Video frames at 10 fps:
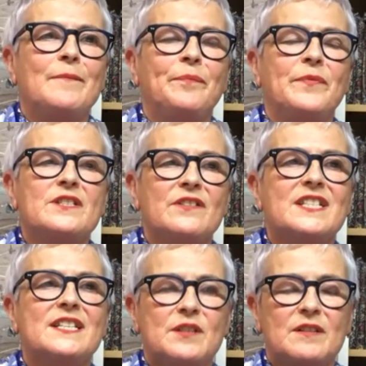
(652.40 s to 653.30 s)
so
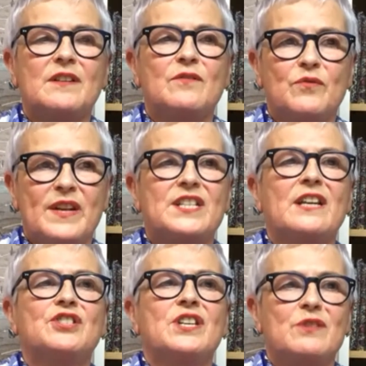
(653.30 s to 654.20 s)
this is
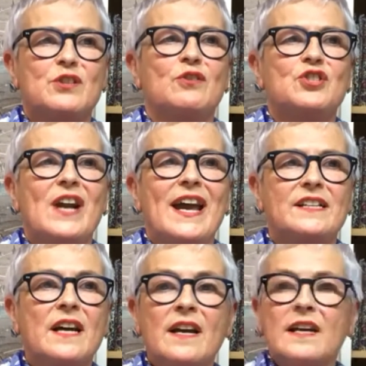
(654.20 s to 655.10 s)
retail shows, not
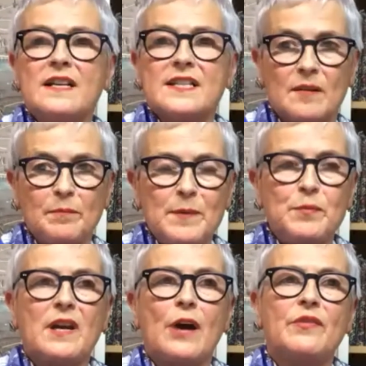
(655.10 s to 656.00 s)
trade, some
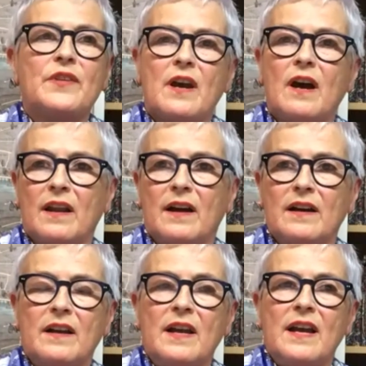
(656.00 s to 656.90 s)
people go on the
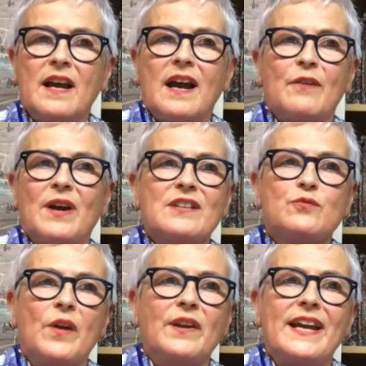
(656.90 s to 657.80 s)
colour. And we had
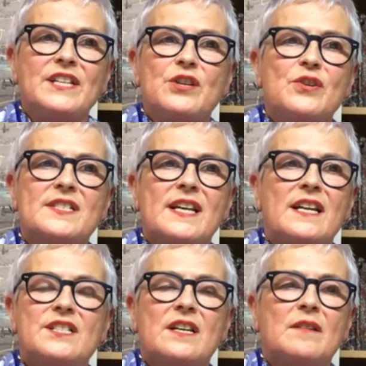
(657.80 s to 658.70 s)
one lady who
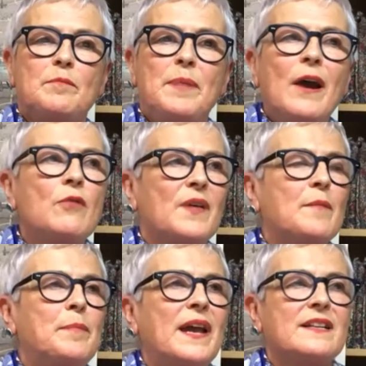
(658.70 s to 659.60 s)
said, oh,
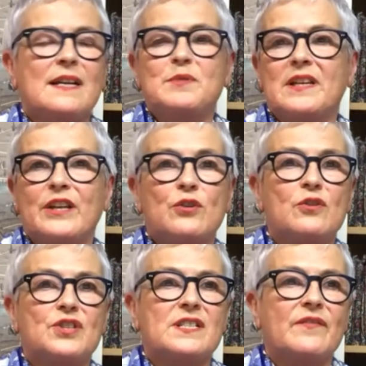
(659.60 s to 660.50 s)
that pink's absolutely
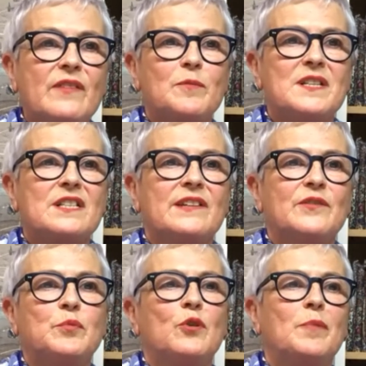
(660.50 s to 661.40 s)
gorgeous. I've been to
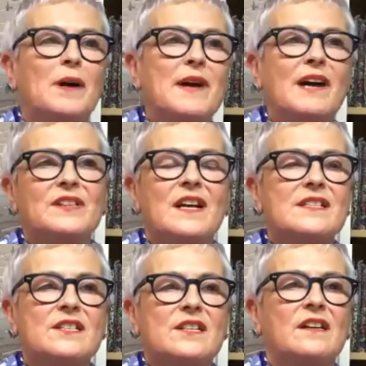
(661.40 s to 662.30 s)
Liverpool, but I'm having
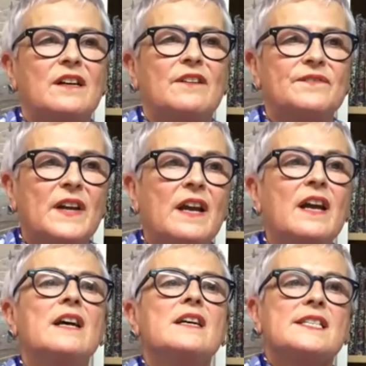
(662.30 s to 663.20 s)
that scarf.
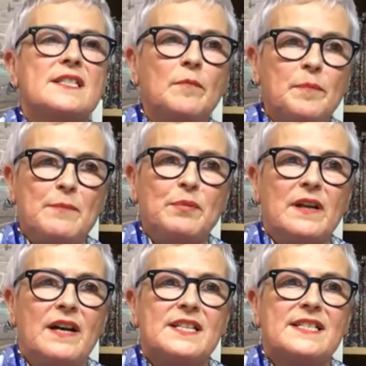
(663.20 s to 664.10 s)
Some people
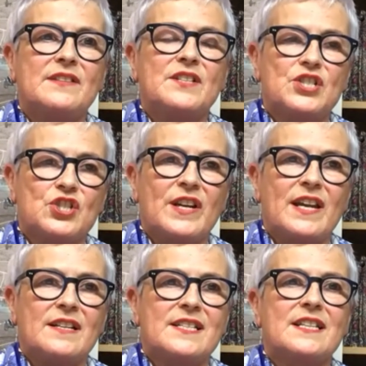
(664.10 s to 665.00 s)
like to see the
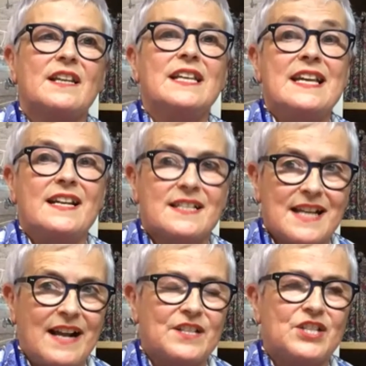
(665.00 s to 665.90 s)
streets, the
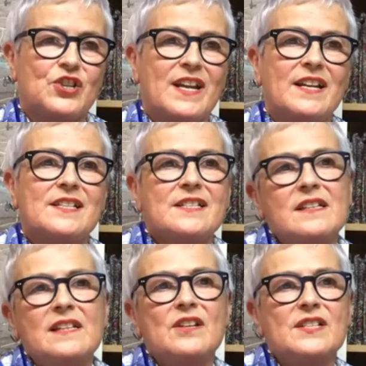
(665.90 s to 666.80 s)
exact streets,
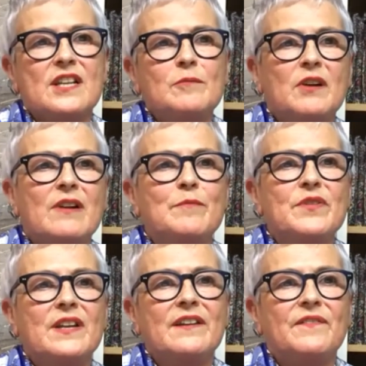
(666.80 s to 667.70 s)
and then they'll say, oh, my
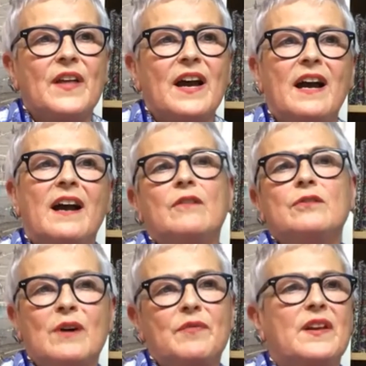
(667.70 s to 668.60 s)
grandmother lived there.
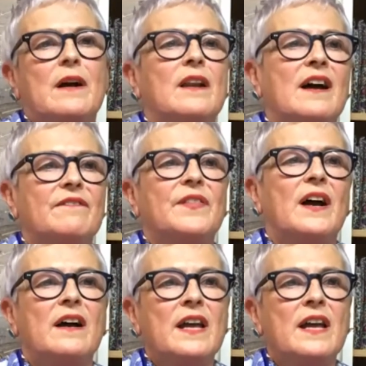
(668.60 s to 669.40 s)
Oh, I think I'll have that.